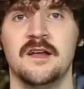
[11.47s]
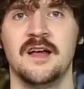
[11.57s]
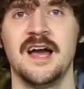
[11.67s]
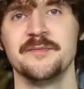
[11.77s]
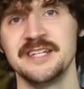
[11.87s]

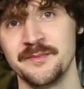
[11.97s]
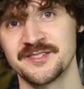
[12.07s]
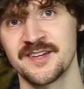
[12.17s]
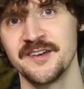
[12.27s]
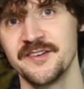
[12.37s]
Hi, my name
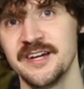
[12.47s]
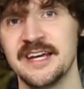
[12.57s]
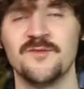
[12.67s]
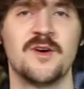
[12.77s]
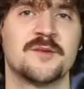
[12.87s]
is Gunnar,
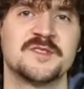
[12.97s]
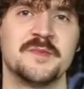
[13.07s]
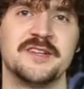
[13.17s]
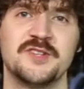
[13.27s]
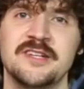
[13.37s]
and welcome to
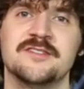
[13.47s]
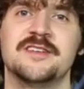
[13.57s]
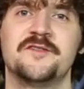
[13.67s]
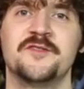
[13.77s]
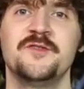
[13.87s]
my channel.
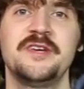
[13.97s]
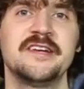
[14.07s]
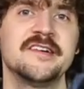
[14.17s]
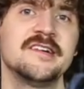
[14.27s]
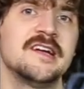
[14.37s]
If you're new
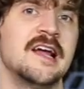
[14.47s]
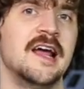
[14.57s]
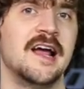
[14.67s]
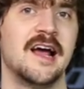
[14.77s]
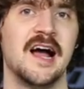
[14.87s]
here,
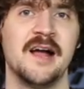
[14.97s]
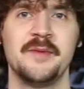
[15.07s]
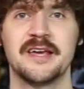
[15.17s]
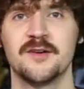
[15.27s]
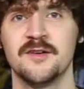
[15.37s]
I
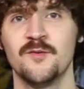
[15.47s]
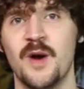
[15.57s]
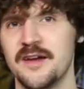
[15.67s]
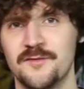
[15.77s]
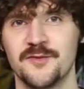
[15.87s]
make a
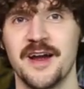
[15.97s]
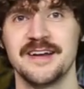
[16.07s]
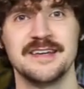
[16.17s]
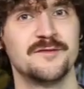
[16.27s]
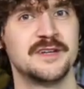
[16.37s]
wide
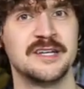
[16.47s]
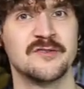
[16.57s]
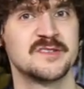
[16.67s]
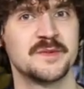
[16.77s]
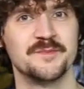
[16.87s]
variety of
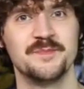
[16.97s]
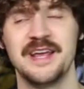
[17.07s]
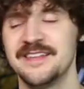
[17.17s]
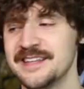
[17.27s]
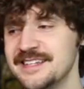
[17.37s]
videos, but
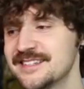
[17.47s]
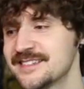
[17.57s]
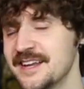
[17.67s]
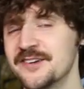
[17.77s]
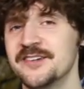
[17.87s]
mainly
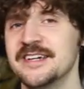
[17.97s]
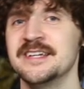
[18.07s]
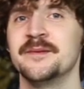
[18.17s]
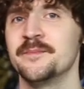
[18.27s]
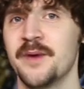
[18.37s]
center
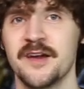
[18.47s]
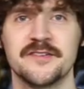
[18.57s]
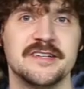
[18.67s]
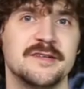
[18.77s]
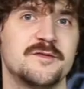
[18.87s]
in
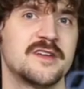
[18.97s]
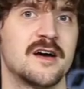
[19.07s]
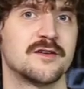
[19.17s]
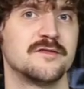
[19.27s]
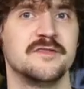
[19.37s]
pottery,
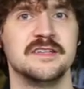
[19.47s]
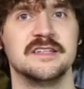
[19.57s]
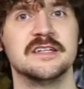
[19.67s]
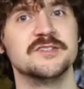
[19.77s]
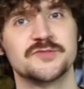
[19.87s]

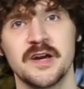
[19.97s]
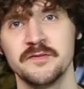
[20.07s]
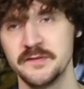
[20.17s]
photography, and travel